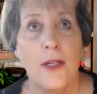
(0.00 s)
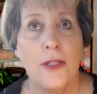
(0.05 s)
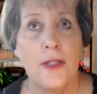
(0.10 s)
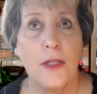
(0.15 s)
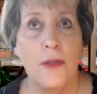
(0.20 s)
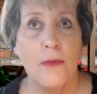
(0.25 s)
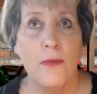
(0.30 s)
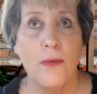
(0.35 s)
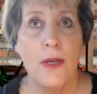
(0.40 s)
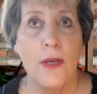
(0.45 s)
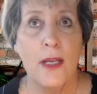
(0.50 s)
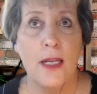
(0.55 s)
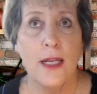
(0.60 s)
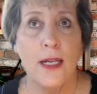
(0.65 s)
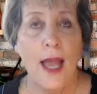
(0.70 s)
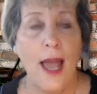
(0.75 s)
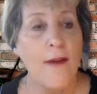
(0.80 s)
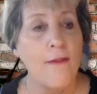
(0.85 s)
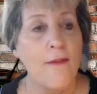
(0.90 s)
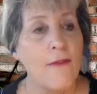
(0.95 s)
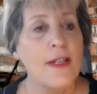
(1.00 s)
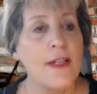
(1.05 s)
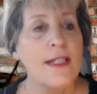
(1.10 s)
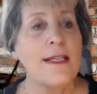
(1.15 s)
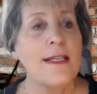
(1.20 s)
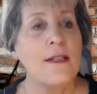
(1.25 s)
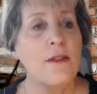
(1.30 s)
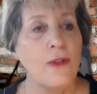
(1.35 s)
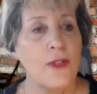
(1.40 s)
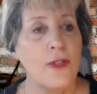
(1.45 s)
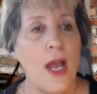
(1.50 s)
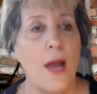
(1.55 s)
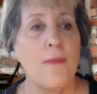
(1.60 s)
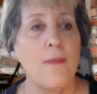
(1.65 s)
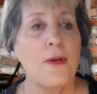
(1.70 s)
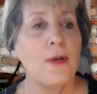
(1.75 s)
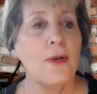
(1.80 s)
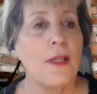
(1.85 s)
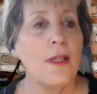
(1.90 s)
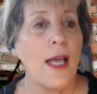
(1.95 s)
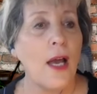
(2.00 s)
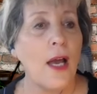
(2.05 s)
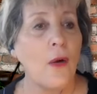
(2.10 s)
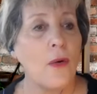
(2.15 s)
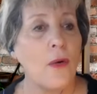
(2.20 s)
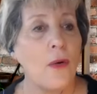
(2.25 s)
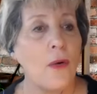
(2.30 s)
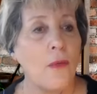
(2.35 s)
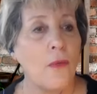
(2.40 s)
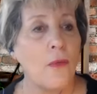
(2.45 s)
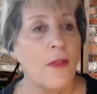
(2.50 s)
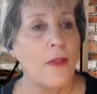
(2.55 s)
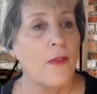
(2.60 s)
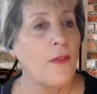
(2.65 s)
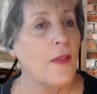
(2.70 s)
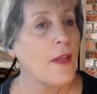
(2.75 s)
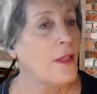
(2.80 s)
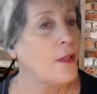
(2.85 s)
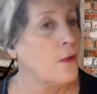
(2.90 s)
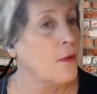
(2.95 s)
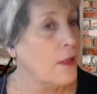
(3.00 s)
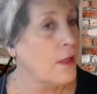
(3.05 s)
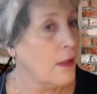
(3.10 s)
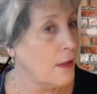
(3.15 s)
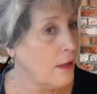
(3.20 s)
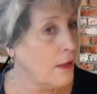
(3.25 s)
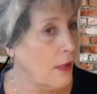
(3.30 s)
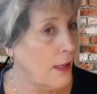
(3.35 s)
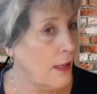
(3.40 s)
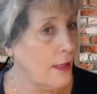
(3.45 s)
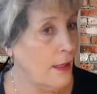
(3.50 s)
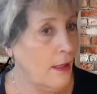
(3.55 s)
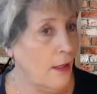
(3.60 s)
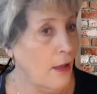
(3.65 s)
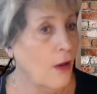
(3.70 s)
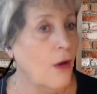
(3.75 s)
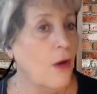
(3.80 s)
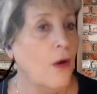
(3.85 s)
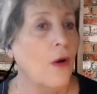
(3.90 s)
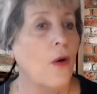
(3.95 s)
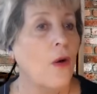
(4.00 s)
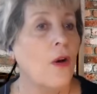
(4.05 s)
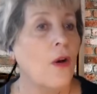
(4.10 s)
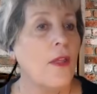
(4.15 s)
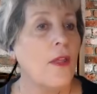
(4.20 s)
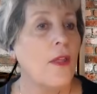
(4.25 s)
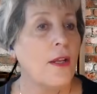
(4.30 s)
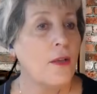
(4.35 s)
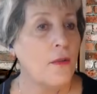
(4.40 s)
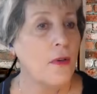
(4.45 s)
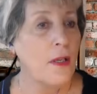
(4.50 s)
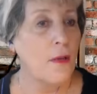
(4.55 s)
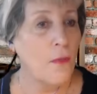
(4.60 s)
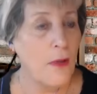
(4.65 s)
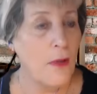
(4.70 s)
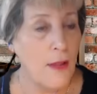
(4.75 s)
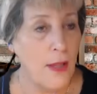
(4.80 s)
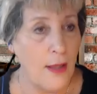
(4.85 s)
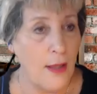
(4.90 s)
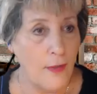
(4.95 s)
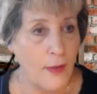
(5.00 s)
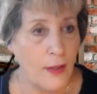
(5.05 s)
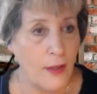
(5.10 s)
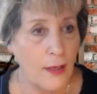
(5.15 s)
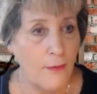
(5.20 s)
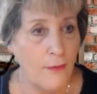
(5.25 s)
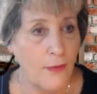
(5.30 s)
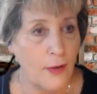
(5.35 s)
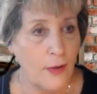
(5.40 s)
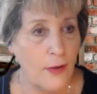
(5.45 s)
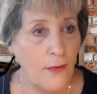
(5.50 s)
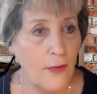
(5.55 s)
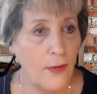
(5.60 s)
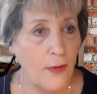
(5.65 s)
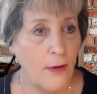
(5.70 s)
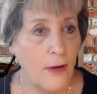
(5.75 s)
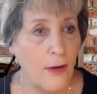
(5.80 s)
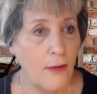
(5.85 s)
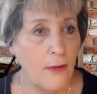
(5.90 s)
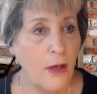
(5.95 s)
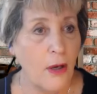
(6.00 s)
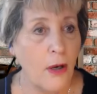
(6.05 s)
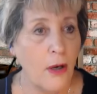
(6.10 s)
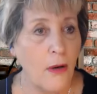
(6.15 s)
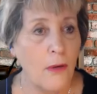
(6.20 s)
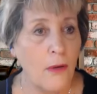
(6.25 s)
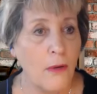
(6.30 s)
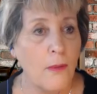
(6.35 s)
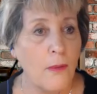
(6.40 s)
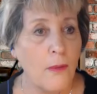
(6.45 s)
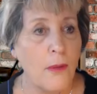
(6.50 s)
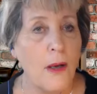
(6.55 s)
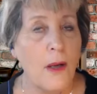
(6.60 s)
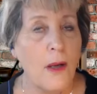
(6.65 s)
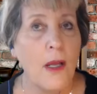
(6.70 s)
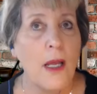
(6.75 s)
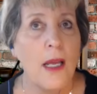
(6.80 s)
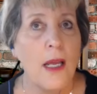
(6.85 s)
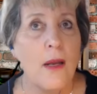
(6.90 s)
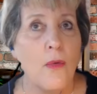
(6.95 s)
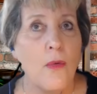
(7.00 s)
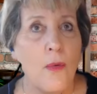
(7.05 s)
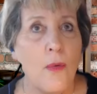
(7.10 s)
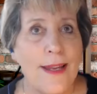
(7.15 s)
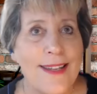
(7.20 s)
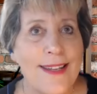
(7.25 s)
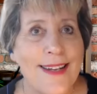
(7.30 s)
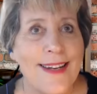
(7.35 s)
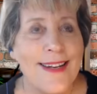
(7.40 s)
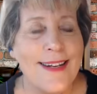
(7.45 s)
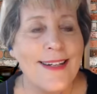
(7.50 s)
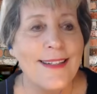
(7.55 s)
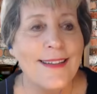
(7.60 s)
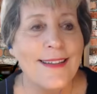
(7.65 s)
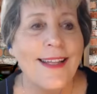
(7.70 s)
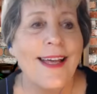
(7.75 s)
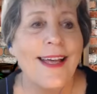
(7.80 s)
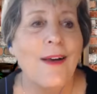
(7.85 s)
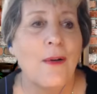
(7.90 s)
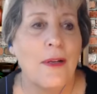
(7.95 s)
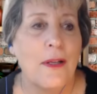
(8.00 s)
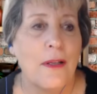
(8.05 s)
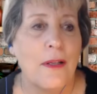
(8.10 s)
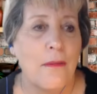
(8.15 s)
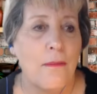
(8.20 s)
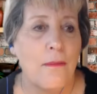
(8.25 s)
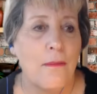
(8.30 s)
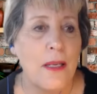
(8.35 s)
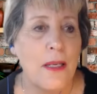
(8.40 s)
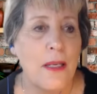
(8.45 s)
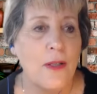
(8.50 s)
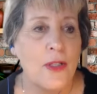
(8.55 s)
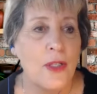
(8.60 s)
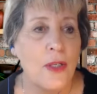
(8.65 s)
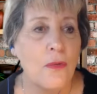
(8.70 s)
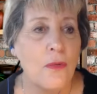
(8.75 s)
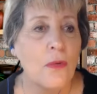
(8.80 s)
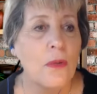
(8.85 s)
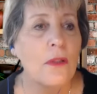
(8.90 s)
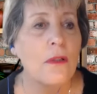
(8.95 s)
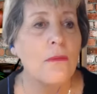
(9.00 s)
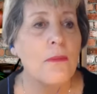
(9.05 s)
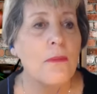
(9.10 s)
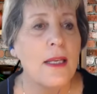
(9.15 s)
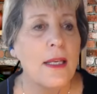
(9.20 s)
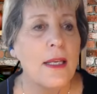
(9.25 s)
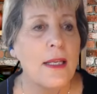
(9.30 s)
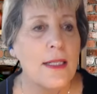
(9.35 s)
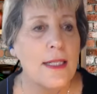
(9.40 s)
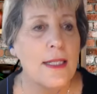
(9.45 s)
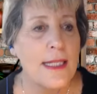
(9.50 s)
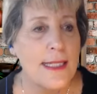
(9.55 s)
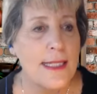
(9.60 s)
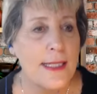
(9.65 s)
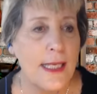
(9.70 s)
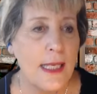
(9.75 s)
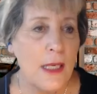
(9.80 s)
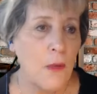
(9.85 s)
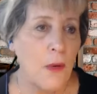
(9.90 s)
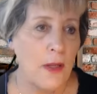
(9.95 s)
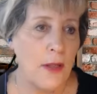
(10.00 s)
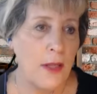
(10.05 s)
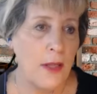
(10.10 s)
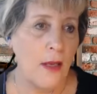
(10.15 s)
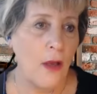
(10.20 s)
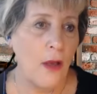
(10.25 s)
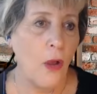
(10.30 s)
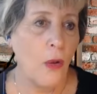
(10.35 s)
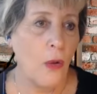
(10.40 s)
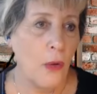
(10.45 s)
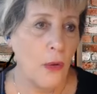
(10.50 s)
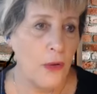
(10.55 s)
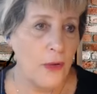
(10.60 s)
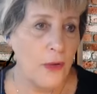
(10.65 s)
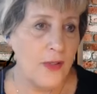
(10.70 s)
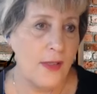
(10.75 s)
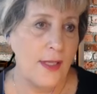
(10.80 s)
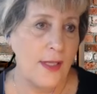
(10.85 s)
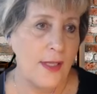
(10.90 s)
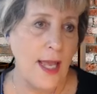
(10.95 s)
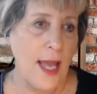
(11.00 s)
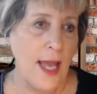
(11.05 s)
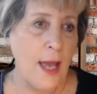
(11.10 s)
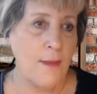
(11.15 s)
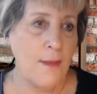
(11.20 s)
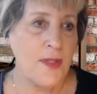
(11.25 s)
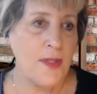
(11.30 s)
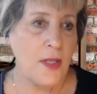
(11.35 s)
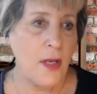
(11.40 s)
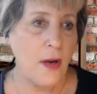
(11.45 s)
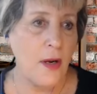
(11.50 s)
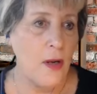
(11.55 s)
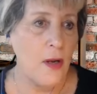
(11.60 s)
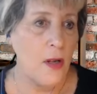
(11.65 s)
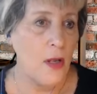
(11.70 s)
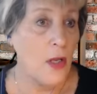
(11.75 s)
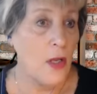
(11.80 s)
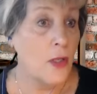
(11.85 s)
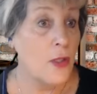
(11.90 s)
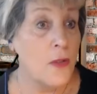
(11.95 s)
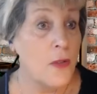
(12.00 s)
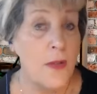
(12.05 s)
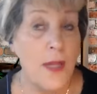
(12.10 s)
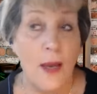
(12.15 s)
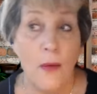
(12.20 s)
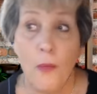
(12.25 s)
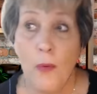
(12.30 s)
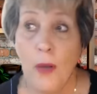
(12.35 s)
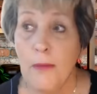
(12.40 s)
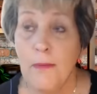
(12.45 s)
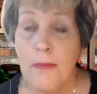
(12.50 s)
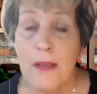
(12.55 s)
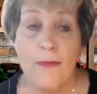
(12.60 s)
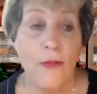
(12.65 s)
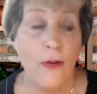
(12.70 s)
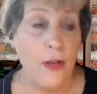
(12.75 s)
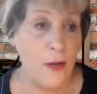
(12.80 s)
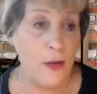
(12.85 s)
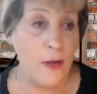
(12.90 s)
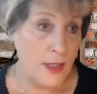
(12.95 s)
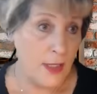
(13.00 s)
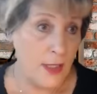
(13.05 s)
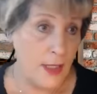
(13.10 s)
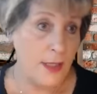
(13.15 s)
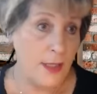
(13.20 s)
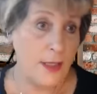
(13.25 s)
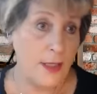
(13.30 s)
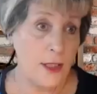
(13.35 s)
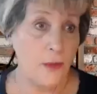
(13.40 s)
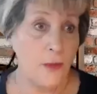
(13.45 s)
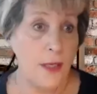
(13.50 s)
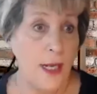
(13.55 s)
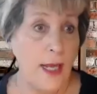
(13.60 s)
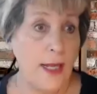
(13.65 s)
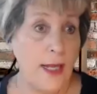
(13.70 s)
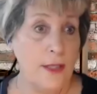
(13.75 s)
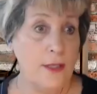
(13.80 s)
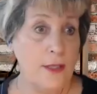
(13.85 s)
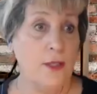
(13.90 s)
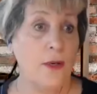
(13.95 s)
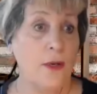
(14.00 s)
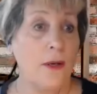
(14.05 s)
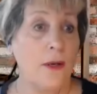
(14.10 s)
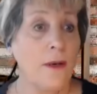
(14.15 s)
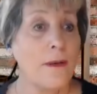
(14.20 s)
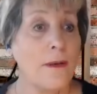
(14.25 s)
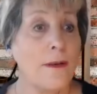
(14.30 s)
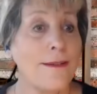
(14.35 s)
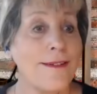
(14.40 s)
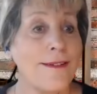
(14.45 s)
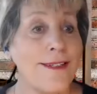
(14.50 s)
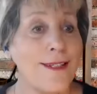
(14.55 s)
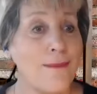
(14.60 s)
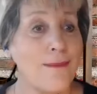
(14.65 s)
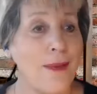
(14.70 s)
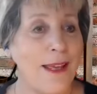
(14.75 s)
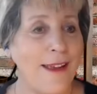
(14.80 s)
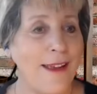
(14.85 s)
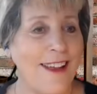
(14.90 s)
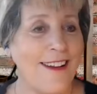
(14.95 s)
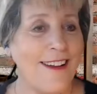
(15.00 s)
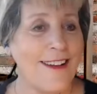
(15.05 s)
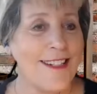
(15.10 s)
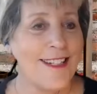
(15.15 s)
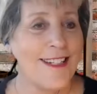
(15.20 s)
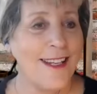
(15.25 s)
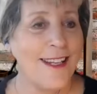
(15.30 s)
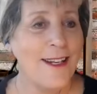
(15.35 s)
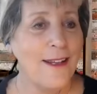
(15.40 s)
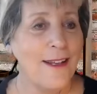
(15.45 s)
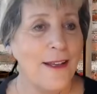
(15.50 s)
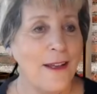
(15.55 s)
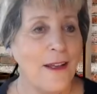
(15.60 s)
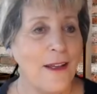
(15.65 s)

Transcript: to read every single chapter aloud, whether they do it online or they do it within the comfort of their own home. Read it aloud, because you will begin to see where the holes and the gaps are. Do that well before you send it to an editor to be edited,